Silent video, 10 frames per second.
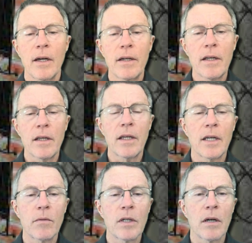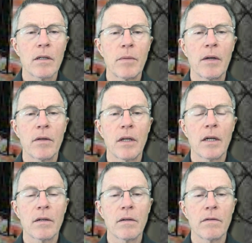Another thing we talked about with
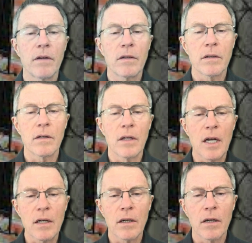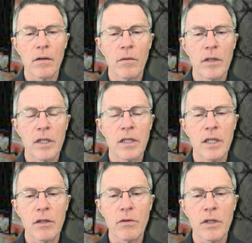Doctor Valter Longo was his
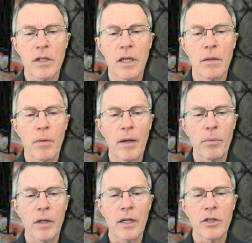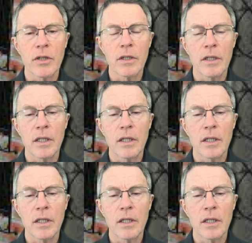interest in a population